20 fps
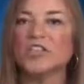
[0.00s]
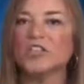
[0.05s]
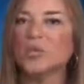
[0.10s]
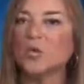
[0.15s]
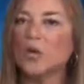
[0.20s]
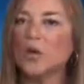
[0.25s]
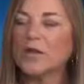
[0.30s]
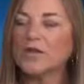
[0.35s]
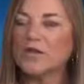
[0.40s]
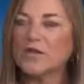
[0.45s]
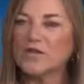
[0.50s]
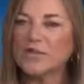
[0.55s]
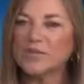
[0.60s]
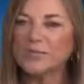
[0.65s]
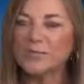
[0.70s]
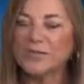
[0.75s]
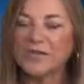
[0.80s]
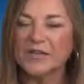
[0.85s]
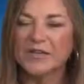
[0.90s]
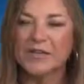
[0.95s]
in the way that
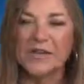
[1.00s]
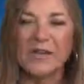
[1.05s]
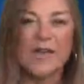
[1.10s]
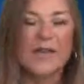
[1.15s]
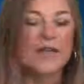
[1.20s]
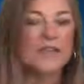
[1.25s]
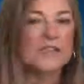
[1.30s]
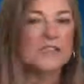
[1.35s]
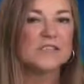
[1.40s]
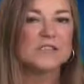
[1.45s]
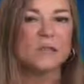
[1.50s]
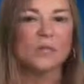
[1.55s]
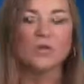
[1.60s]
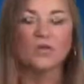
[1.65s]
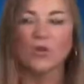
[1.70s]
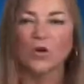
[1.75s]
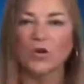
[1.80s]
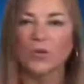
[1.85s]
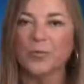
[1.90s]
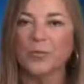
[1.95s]
they've beheaded some
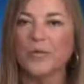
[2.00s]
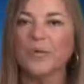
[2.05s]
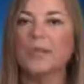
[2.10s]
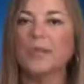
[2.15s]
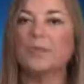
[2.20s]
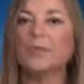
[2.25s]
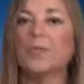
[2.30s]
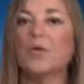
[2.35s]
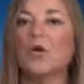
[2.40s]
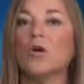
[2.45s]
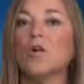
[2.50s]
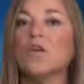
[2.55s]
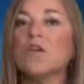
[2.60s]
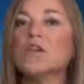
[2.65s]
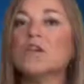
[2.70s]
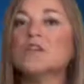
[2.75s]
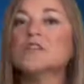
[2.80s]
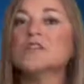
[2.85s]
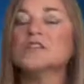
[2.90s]
of our people.